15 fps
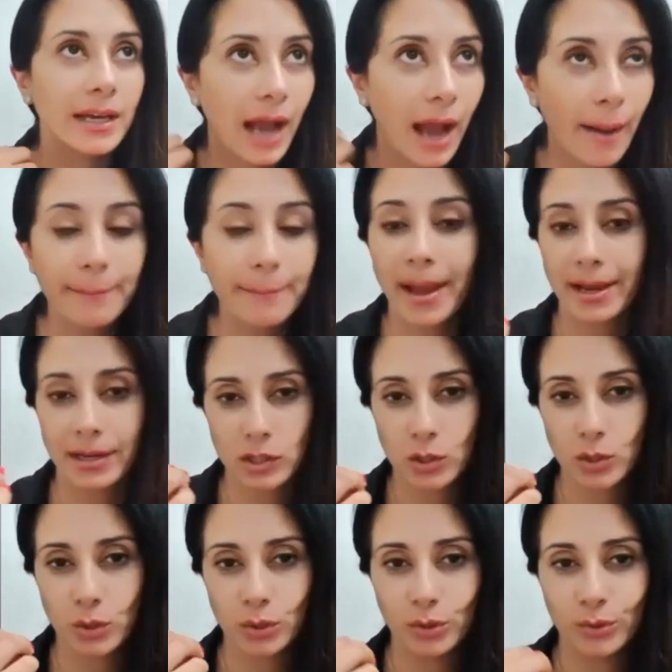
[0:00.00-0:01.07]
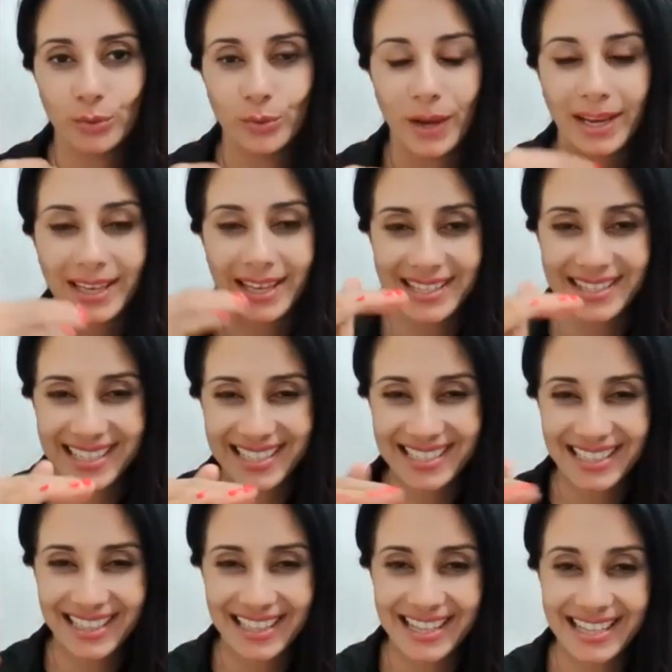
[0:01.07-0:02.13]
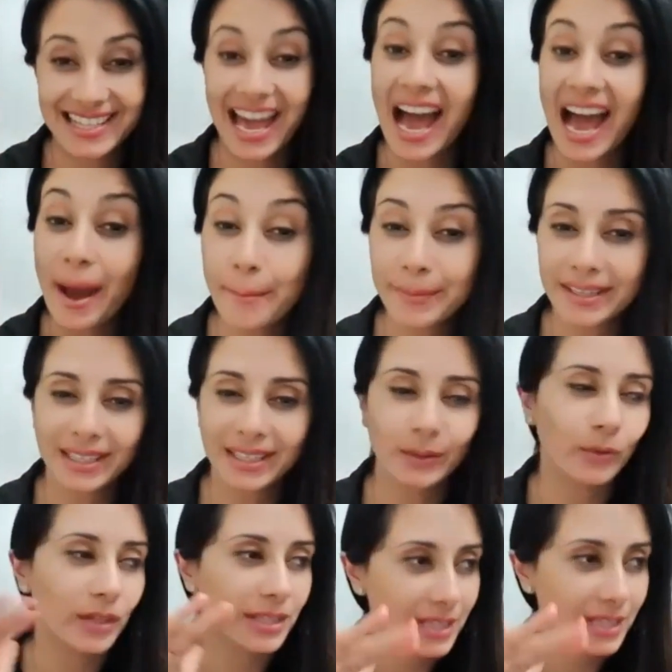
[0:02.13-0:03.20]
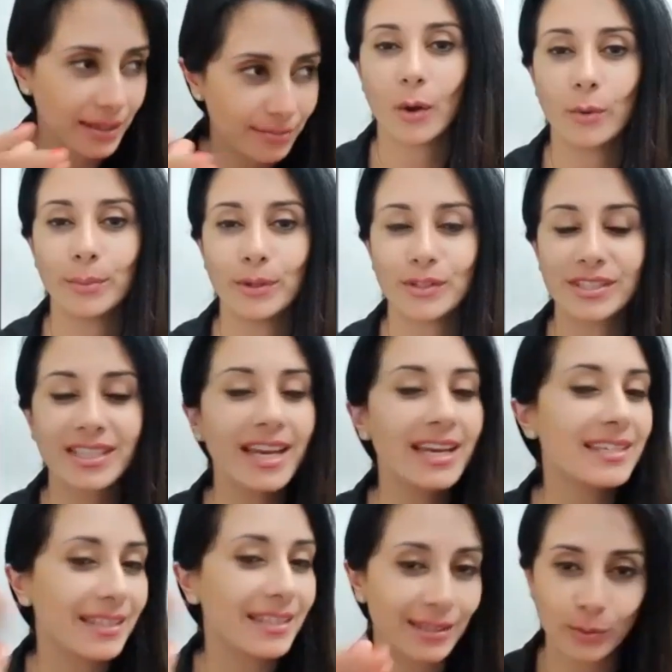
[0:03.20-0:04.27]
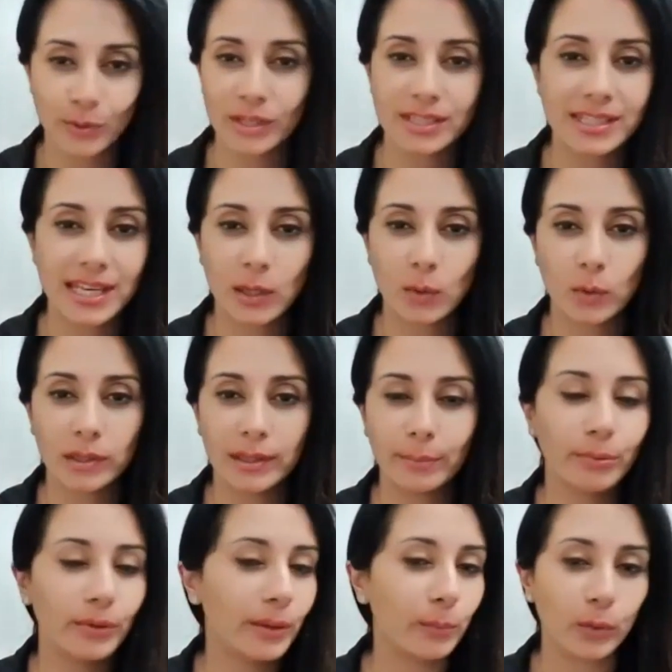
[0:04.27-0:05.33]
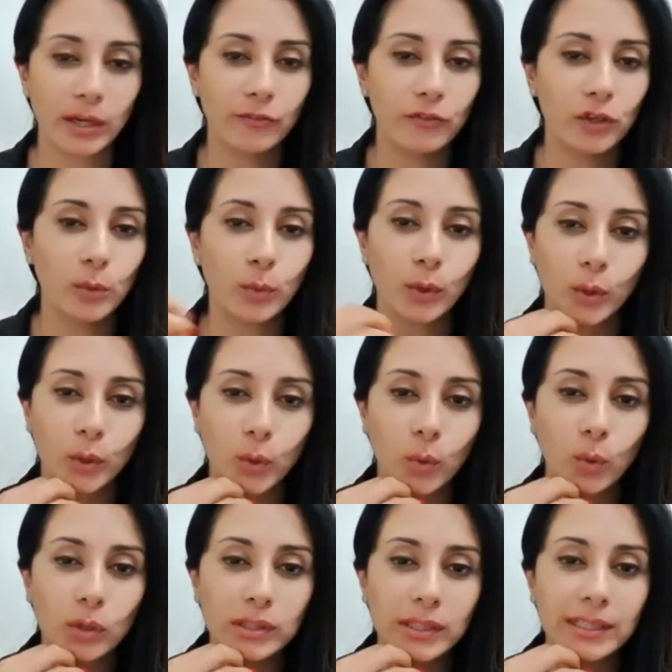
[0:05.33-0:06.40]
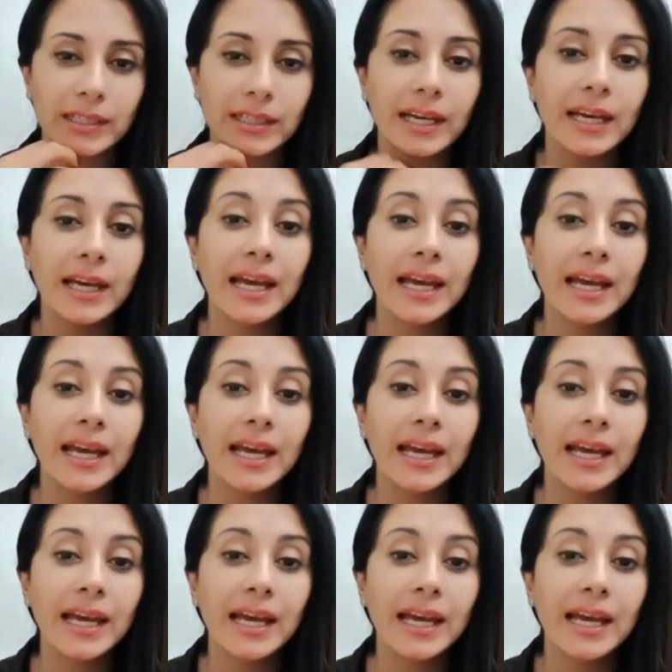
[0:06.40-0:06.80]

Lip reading: come back to essentially this harmony or this homeostasis or this equilibrium, whatever you want to call it,